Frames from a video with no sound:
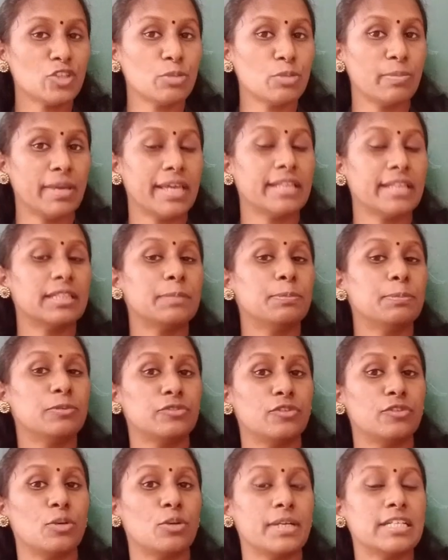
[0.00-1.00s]
to make the
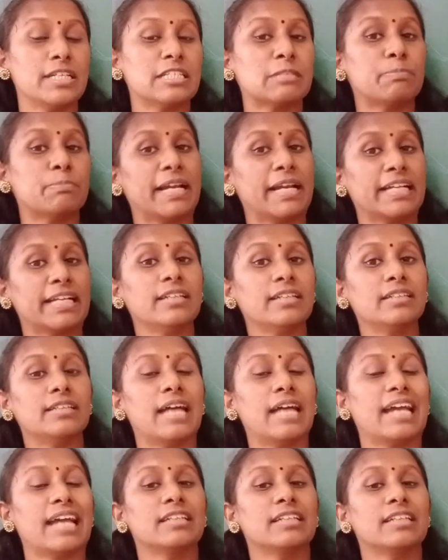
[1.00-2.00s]
performance better
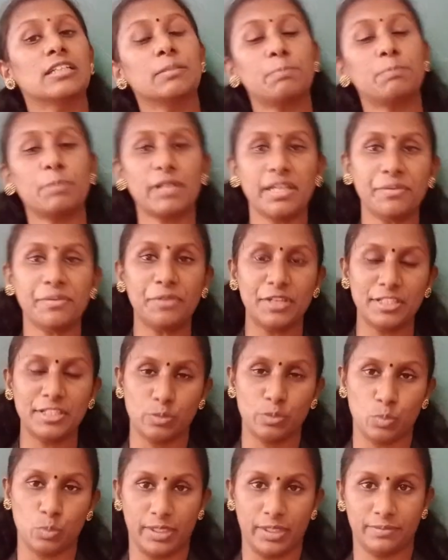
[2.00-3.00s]
than the
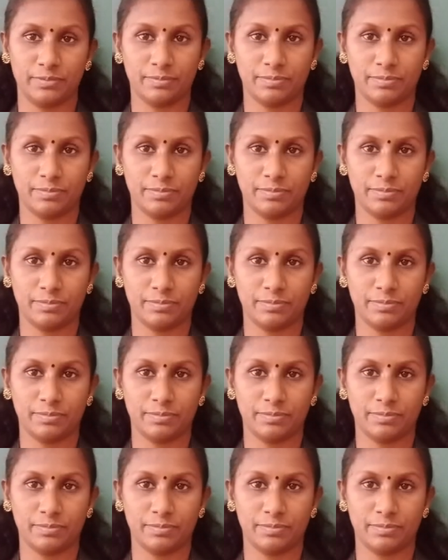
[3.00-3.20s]
previous one.